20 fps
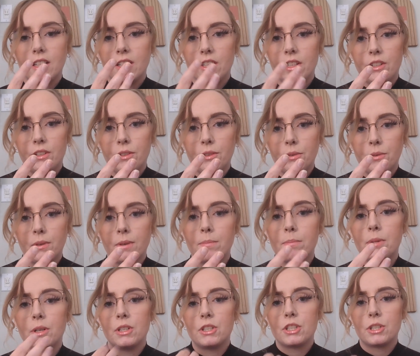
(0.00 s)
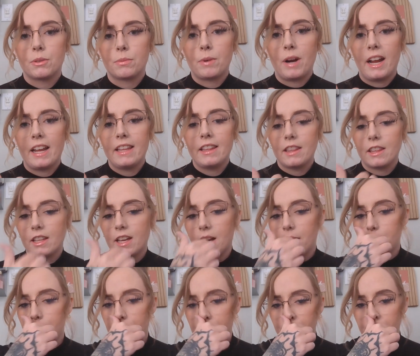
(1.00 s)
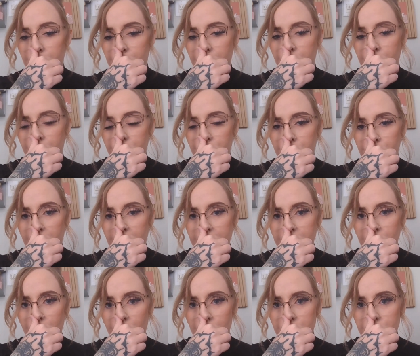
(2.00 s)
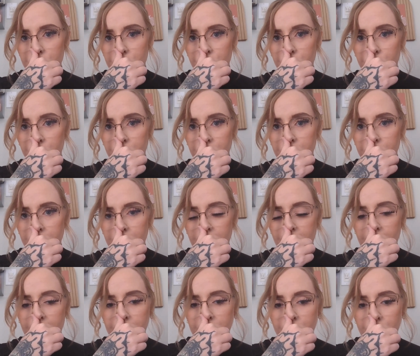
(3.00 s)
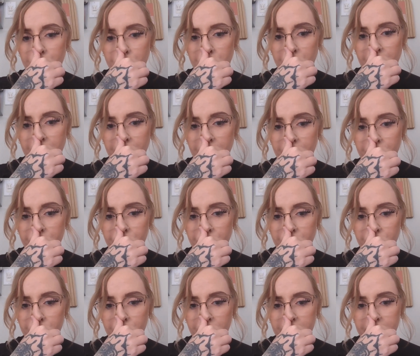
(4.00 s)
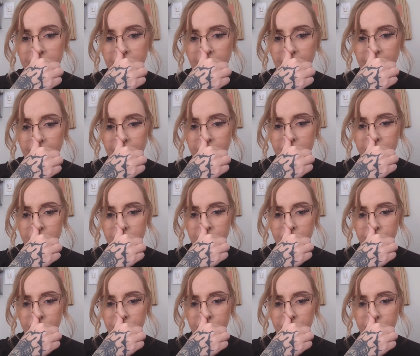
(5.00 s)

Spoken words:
you put your right thumb on your right nostril, you breathe in for 3 seconds.